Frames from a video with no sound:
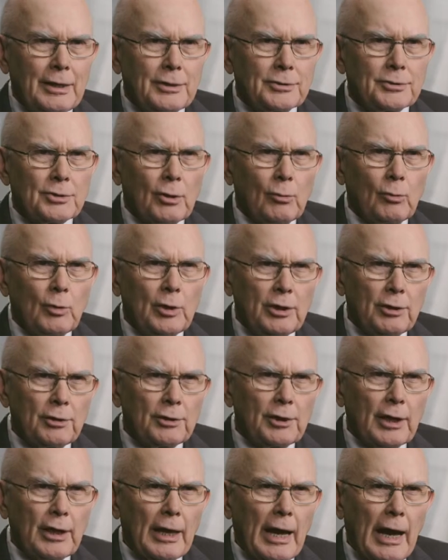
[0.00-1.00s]
So we
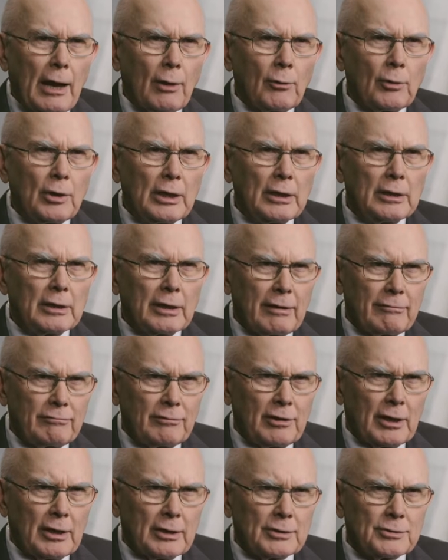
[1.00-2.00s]
look at how he
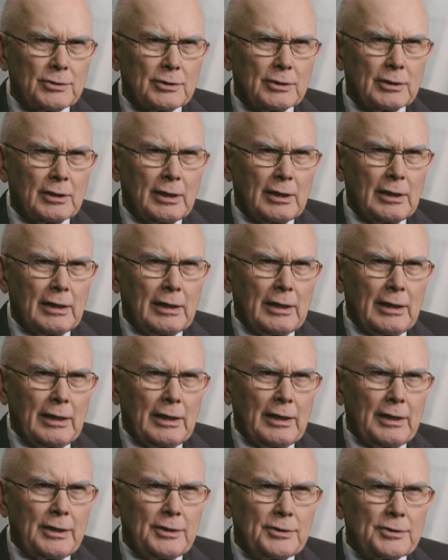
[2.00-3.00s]
loved us.
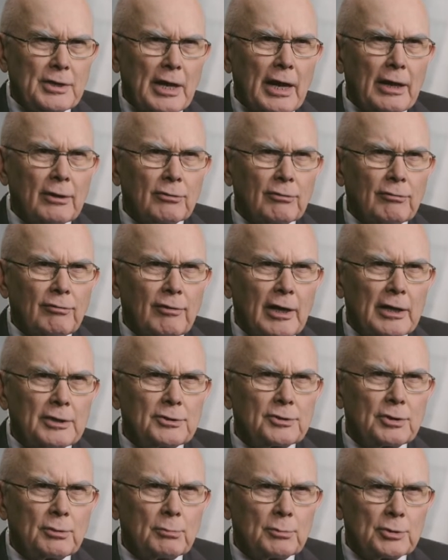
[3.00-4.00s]
He
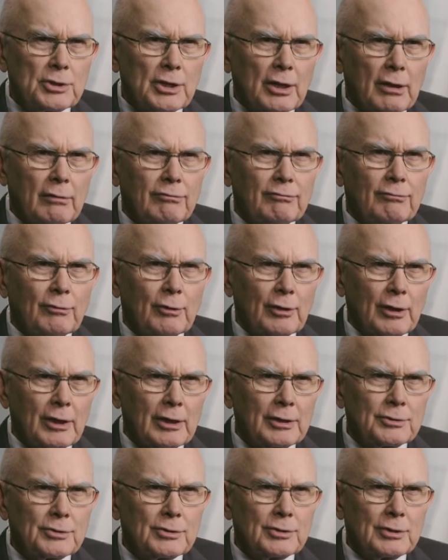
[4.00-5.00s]
sacrificed himself for
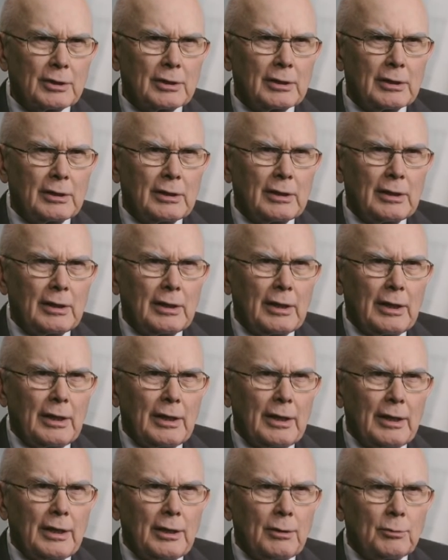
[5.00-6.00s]
us.
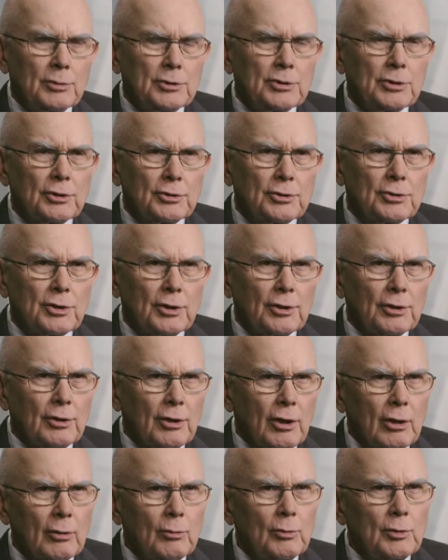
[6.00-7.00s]
He was concerned
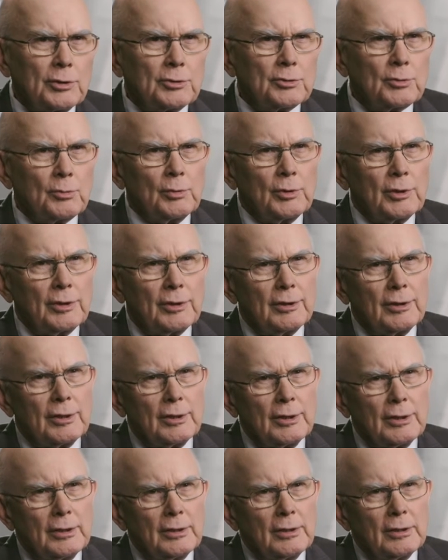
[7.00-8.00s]
always with
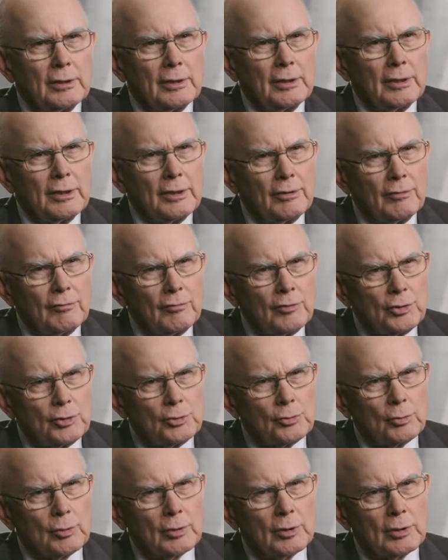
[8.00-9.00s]
the
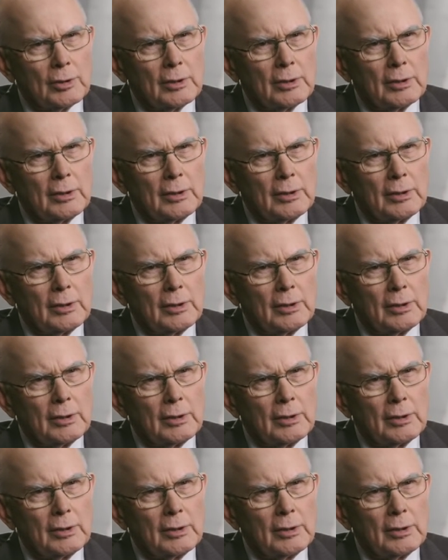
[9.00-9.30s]
individual.